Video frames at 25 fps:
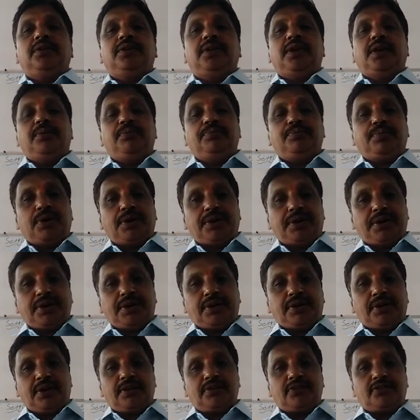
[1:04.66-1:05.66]
The
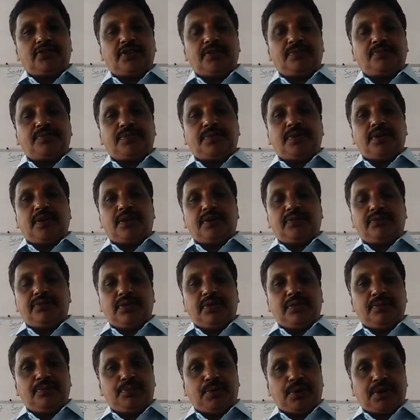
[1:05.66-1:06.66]
important concept
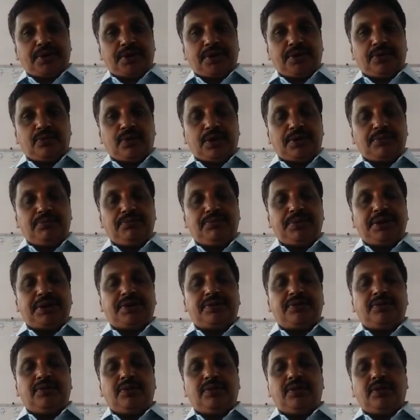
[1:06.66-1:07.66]
or important one
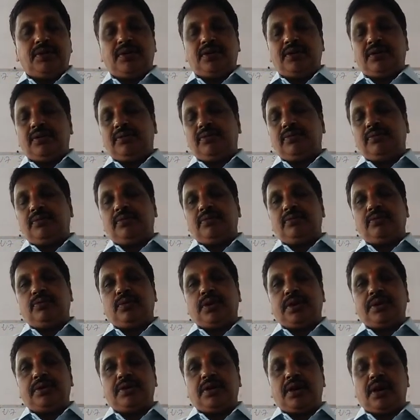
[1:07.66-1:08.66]

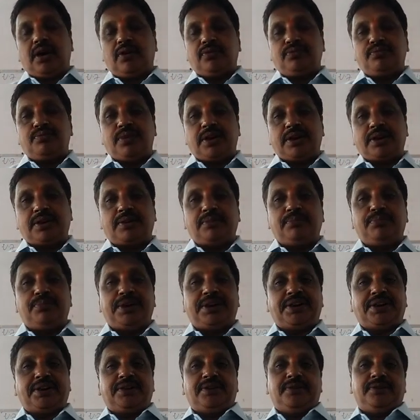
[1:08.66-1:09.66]
half mark
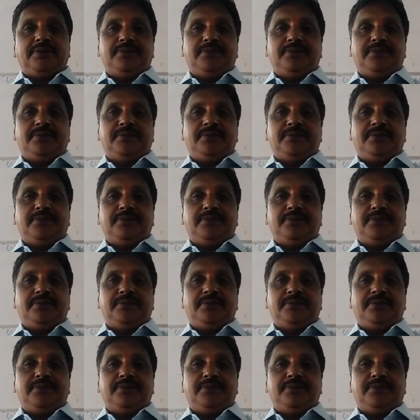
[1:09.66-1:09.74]
bit